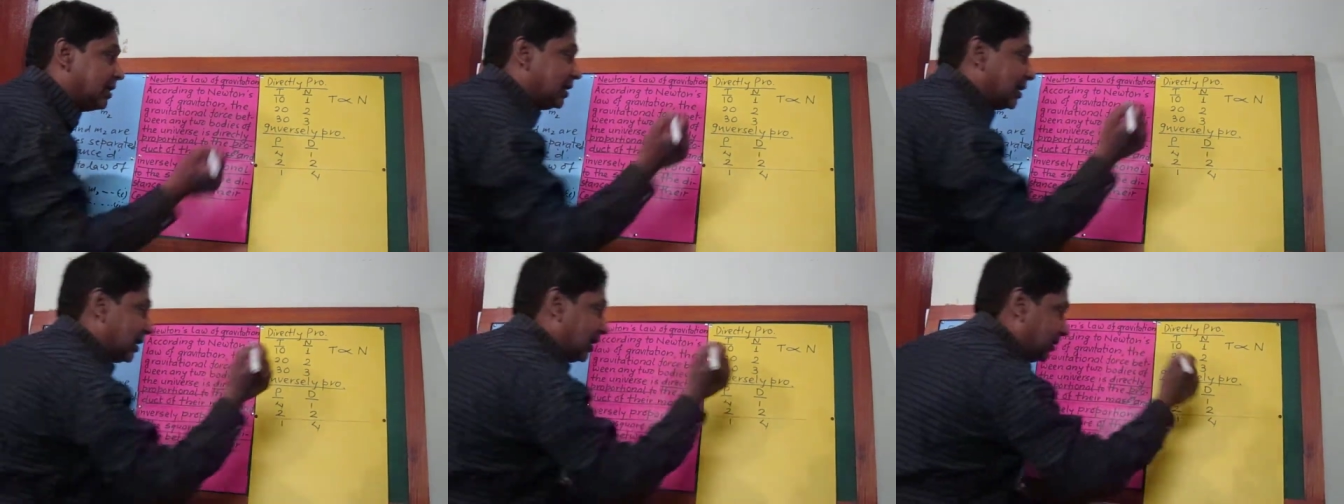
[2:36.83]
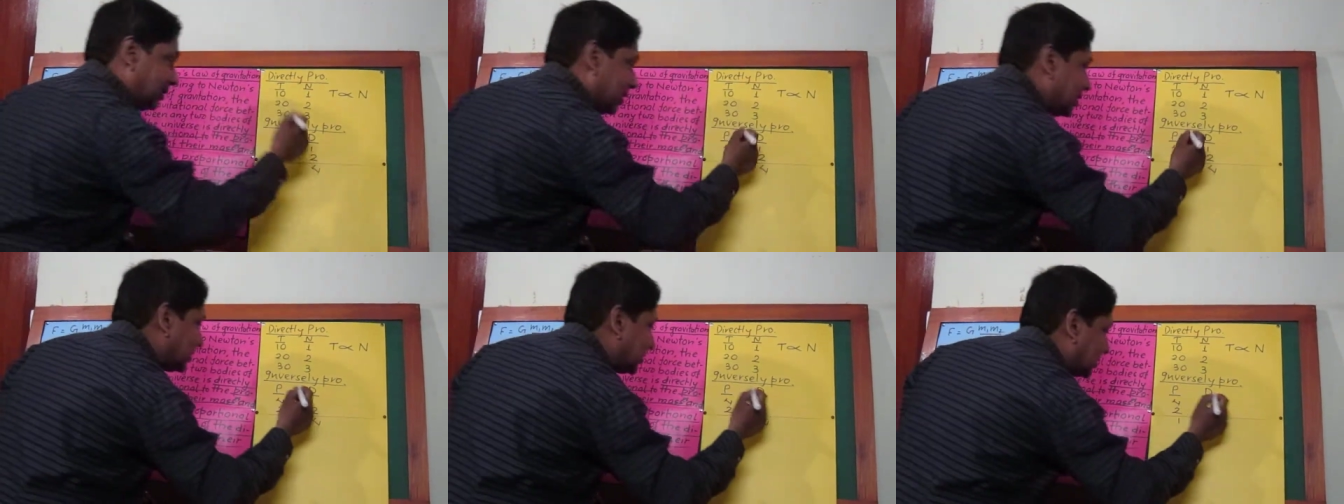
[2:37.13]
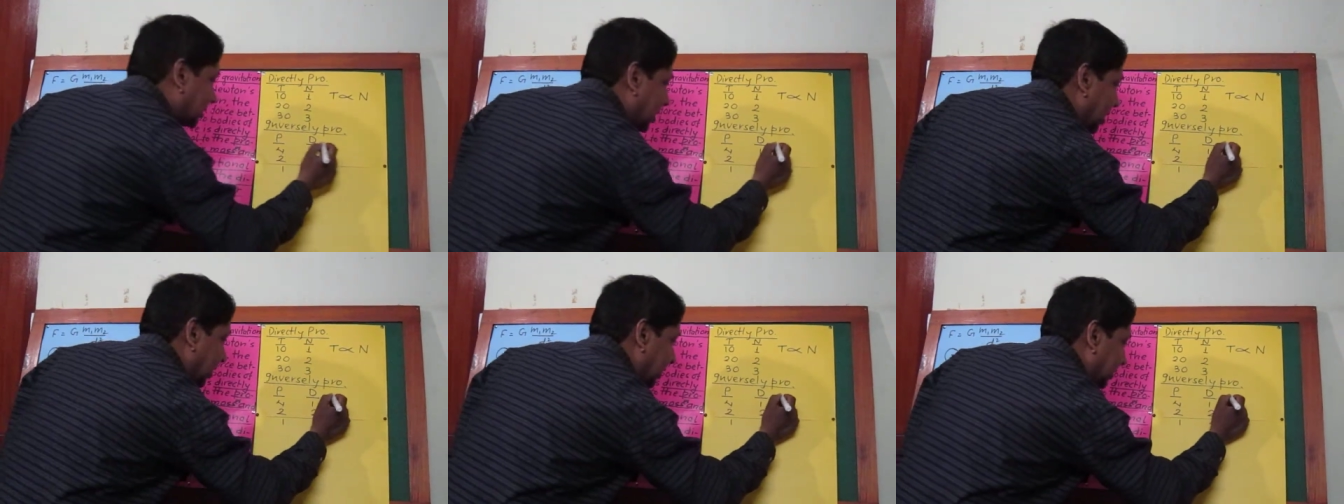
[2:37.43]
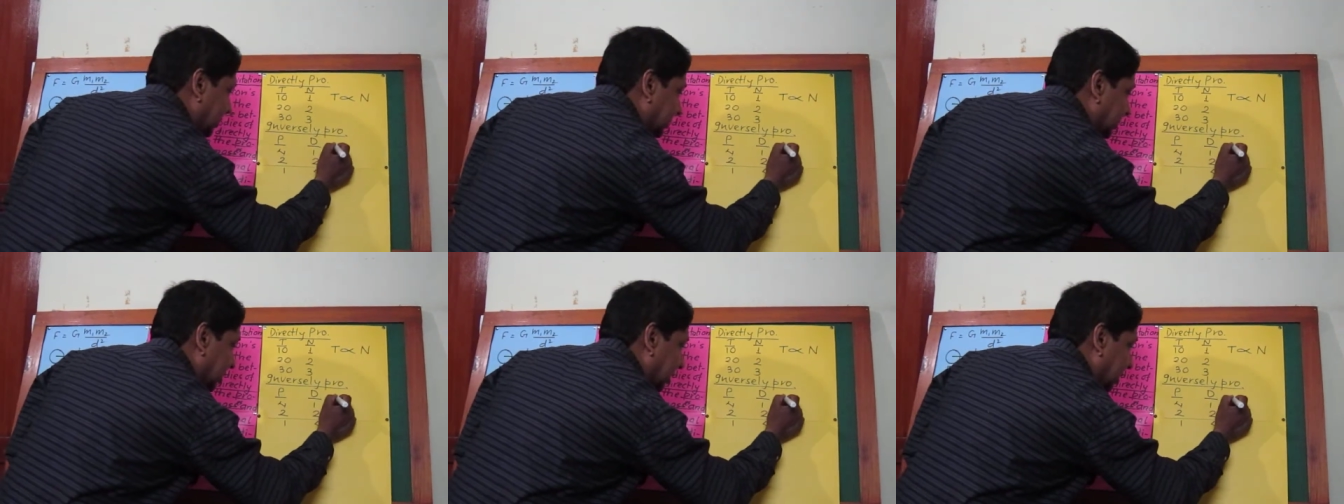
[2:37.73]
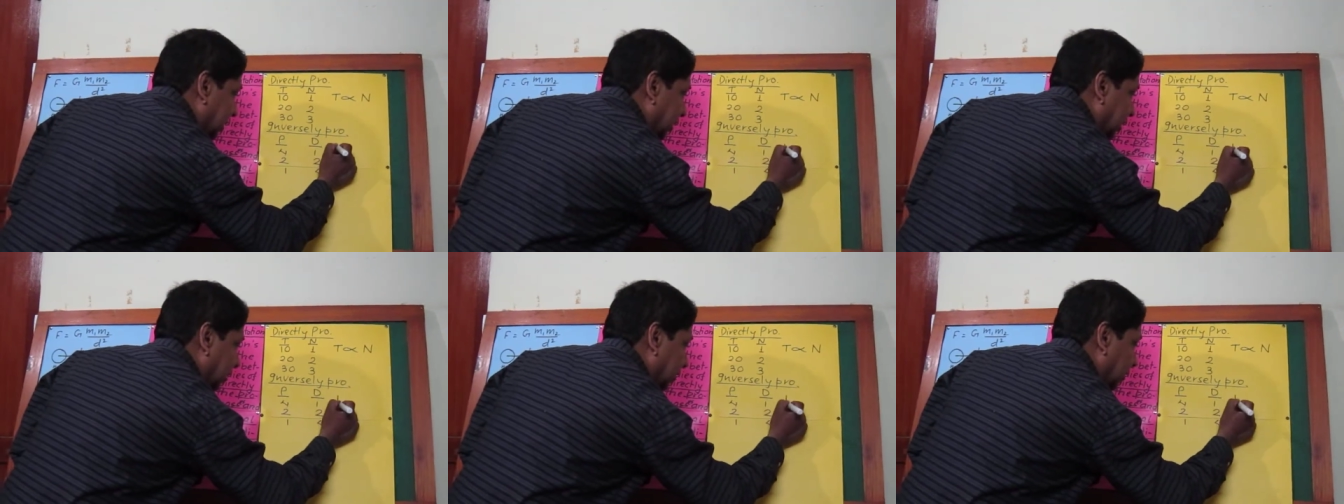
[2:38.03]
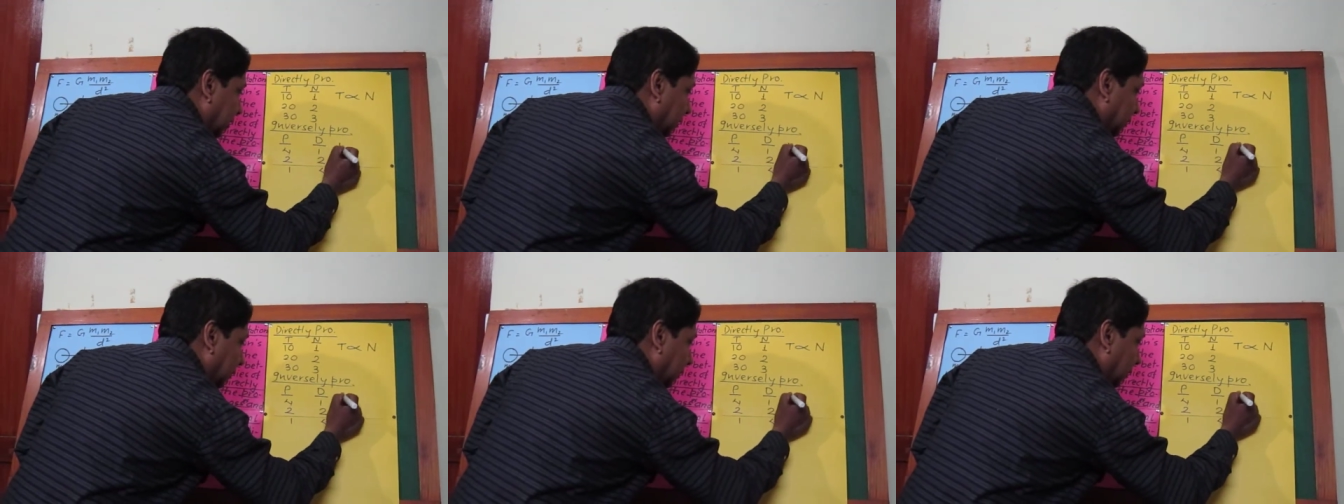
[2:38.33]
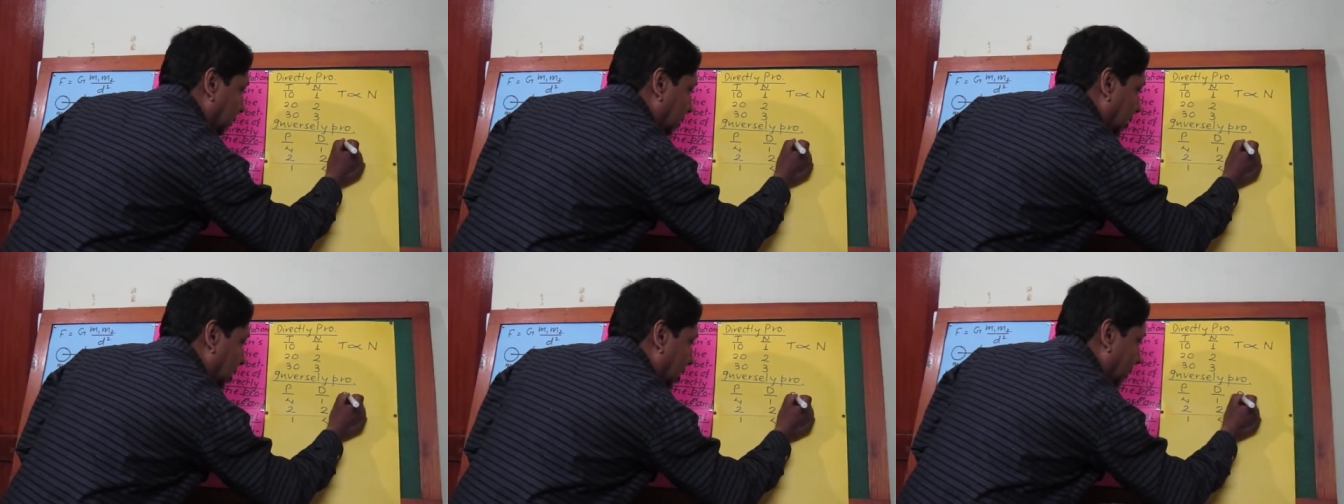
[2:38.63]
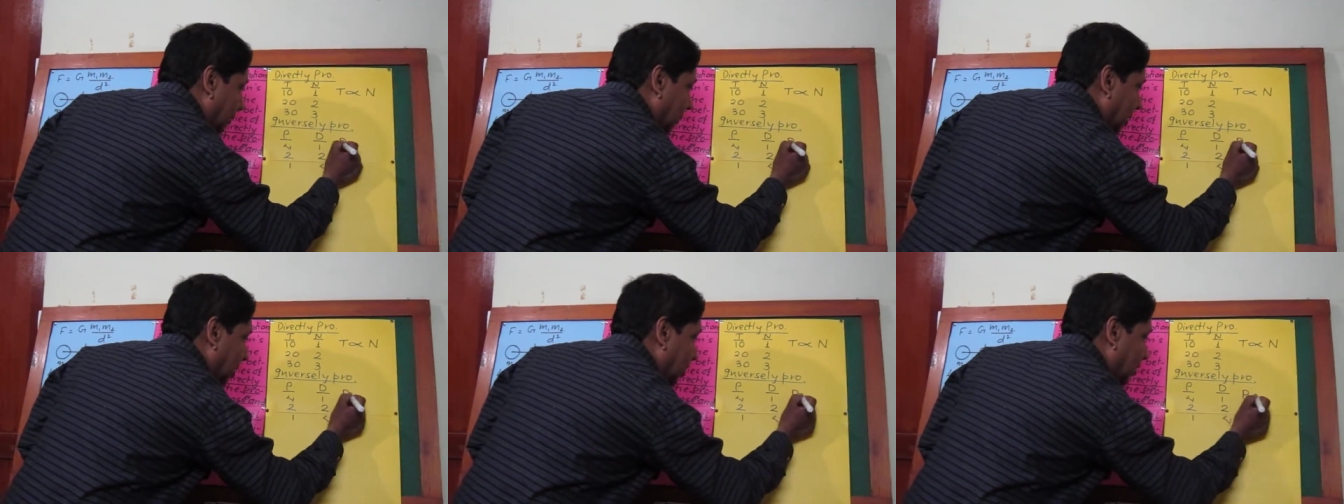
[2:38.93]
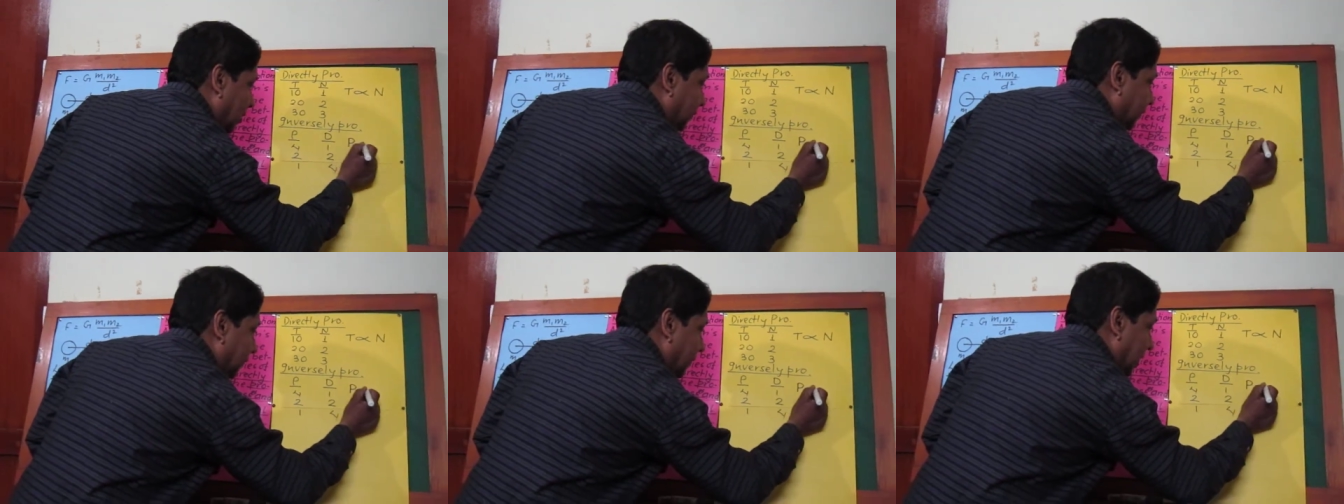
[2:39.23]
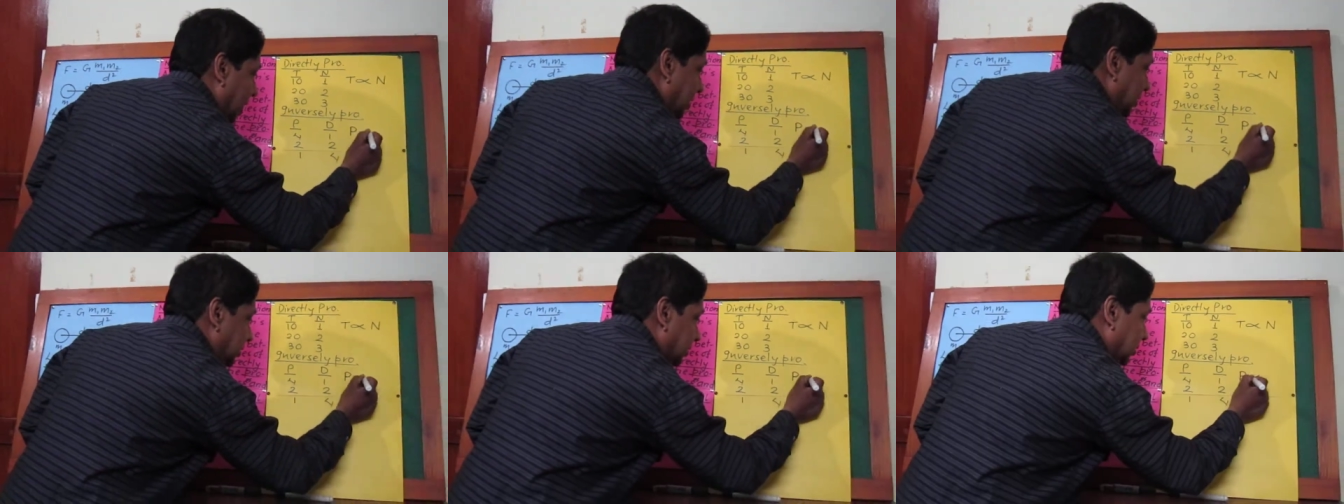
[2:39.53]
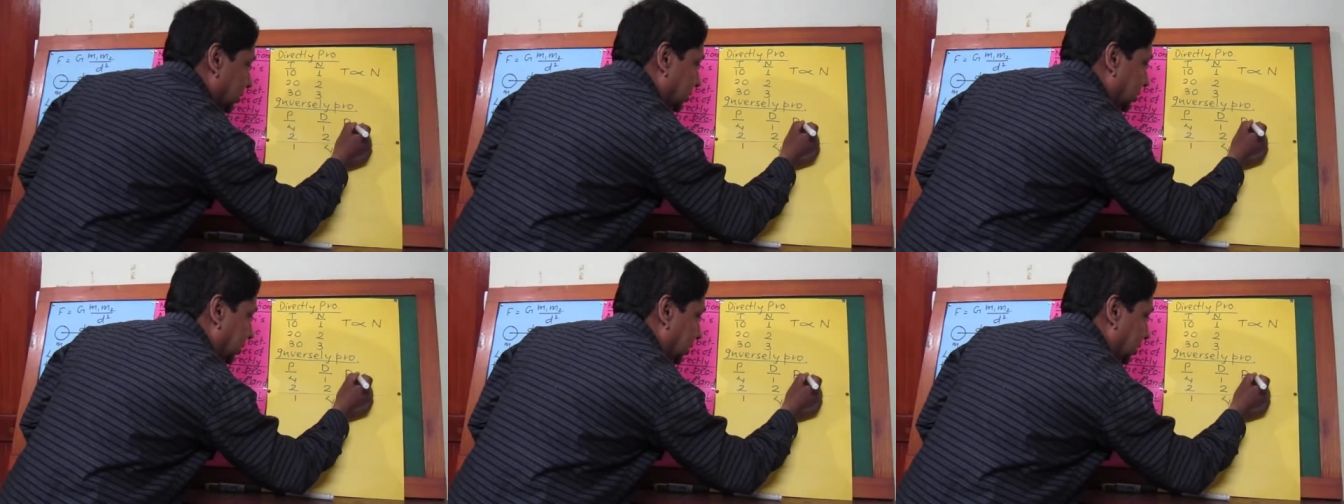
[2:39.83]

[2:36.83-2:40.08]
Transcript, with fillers: in this case number of painter